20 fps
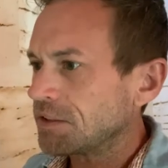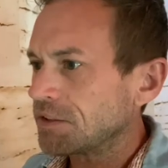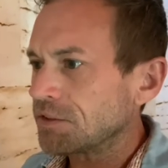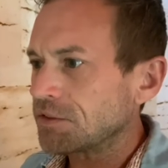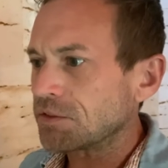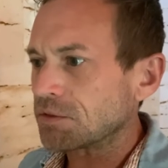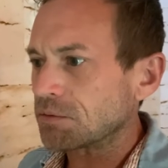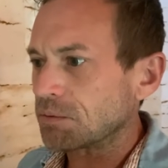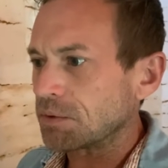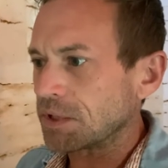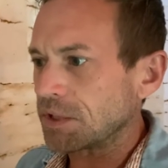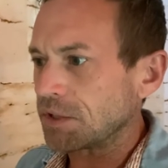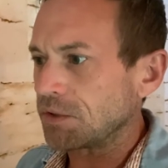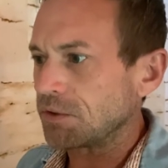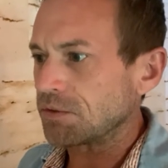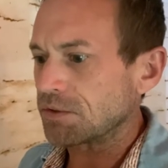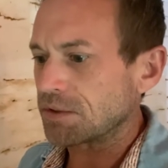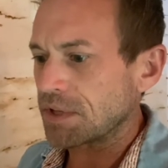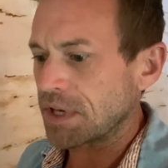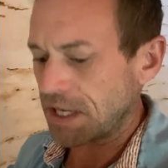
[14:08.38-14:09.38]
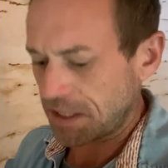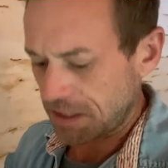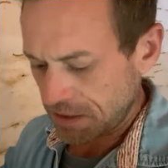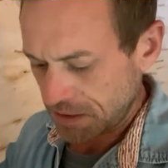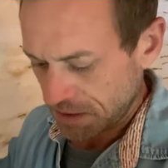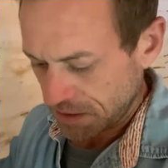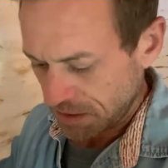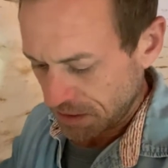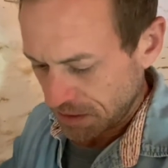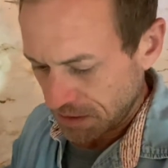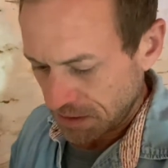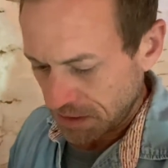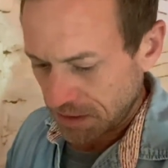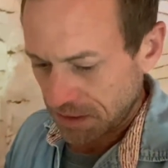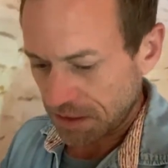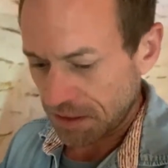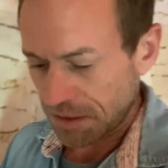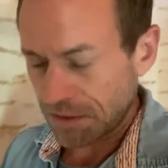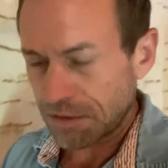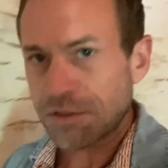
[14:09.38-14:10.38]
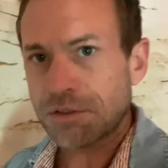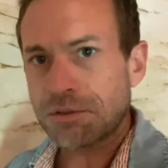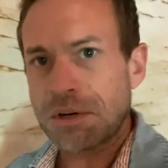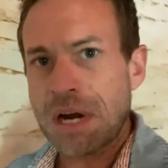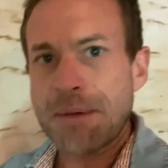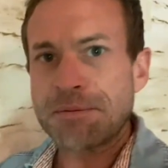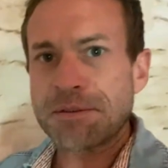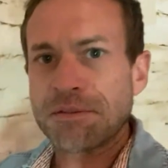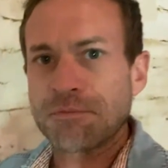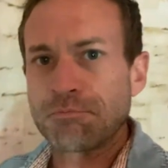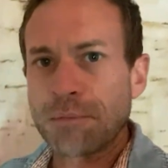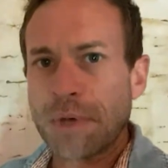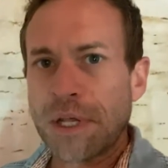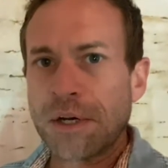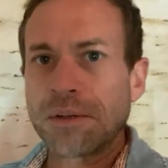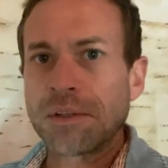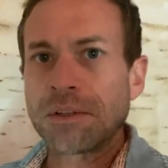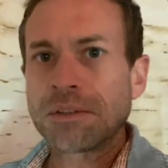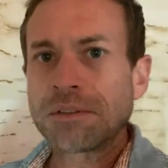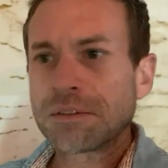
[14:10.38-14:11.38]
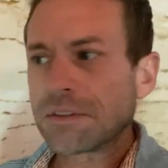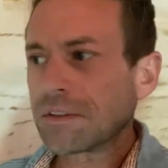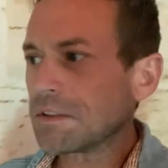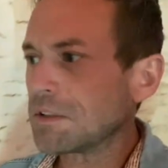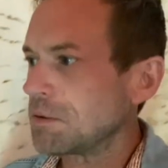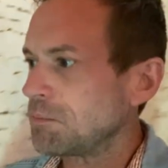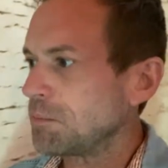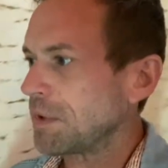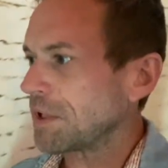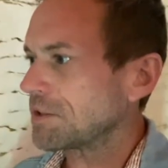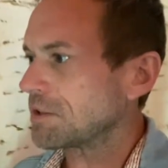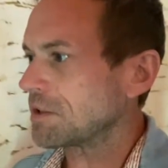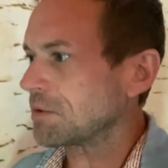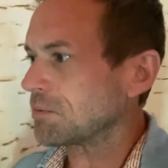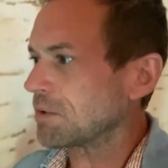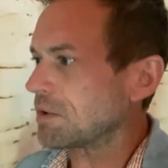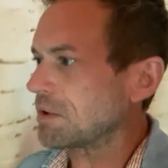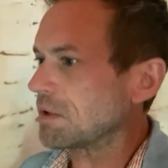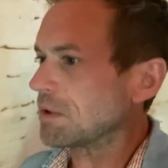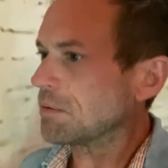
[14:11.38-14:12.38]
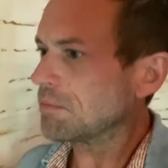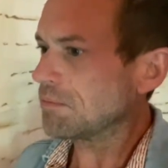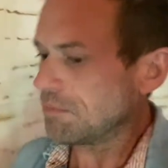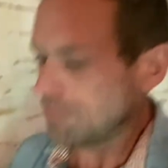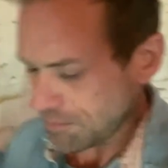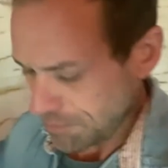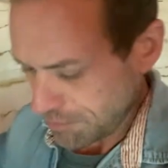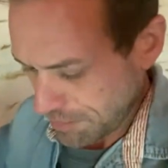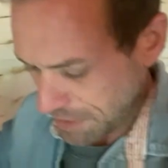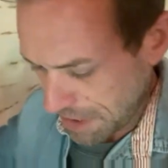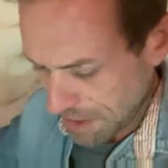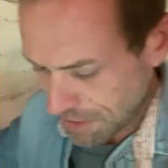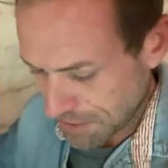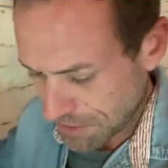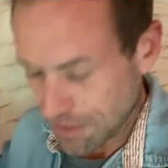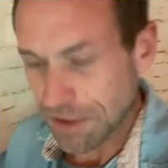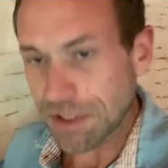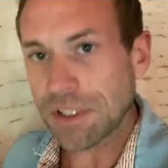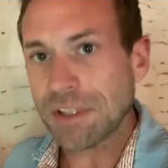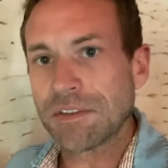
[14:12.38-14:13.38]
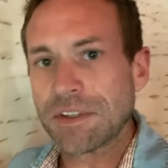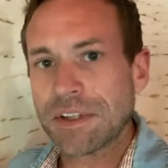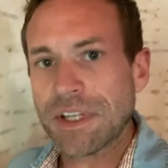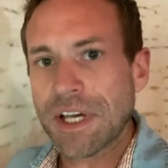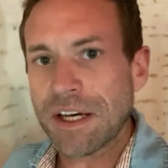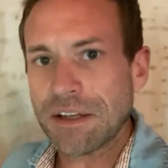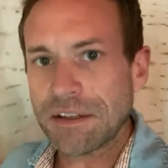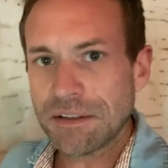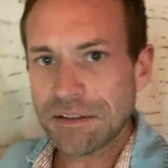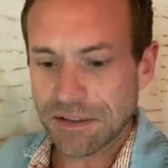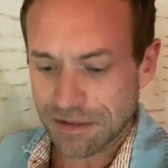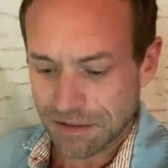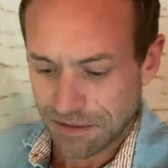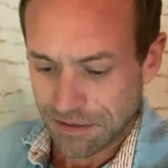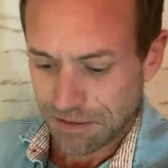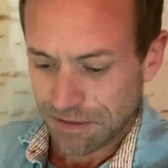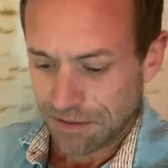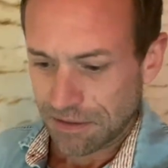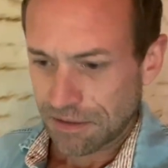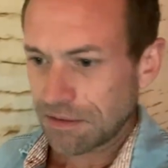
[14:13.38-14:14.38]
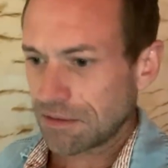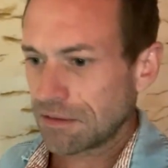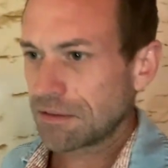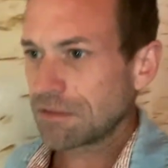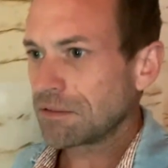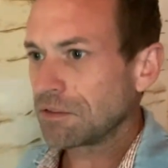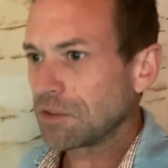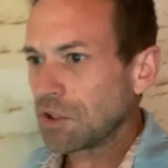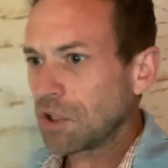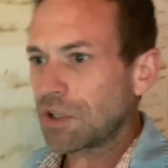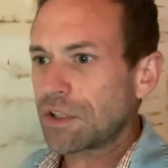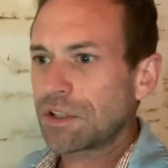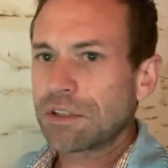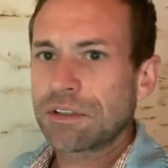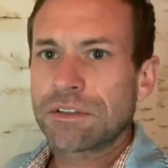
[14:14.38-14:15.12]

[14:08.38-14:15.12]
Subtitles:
This is where they used that scraps of metal and mixed it with the plaster to give it that look.